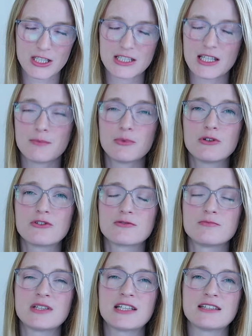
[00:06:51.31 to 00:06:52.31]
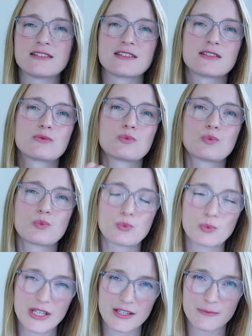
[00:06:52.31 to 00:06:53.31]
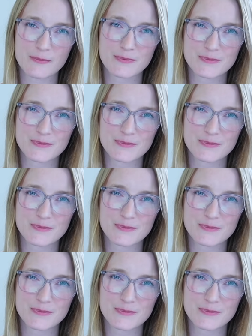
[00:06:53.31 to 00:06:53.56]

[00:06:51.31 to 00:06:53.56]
They both mean we.